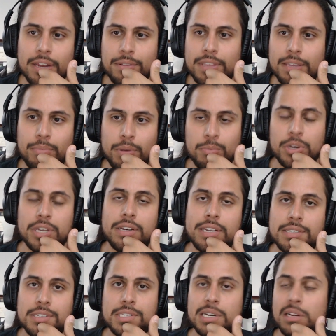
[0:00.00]
I don't think people can
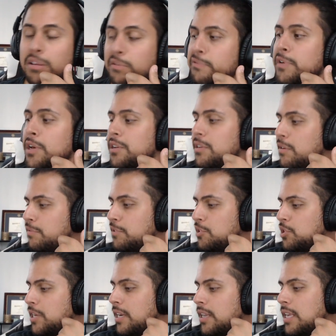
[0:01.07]
necessarily fault you for
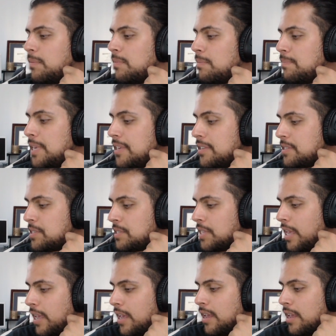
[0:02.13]
trying to keep the peace,